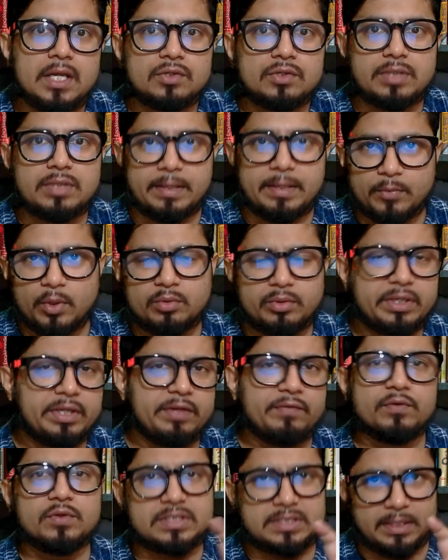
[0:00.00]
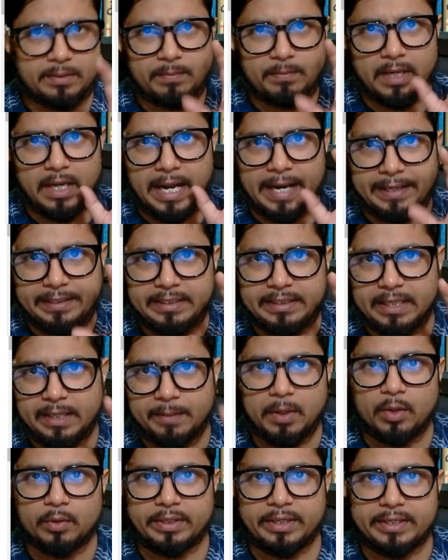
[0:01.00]
So I'm going to give you some idea
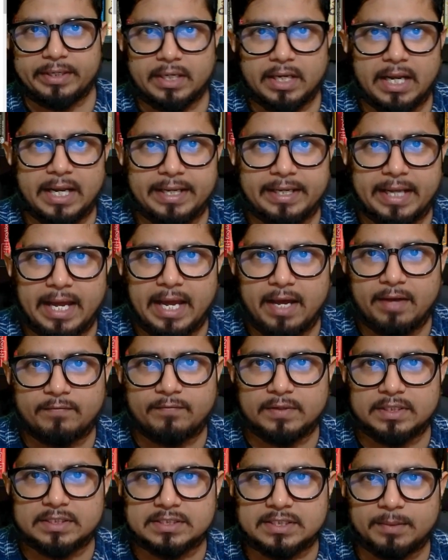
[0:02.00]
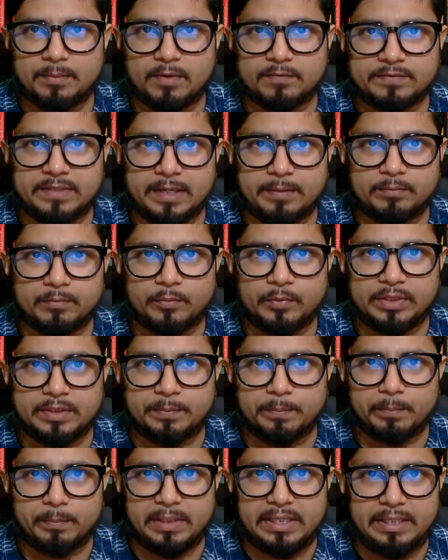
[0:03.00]
about it. I have uh, some of them
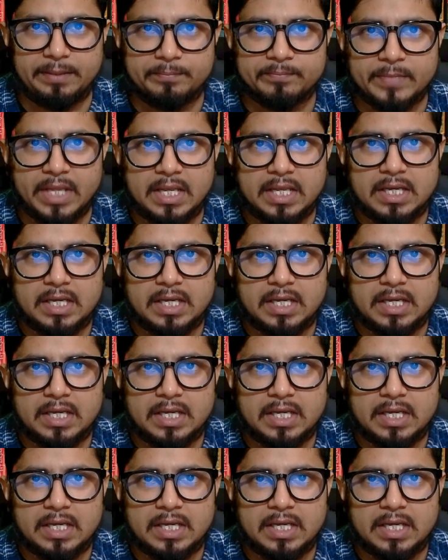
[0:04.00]
with me.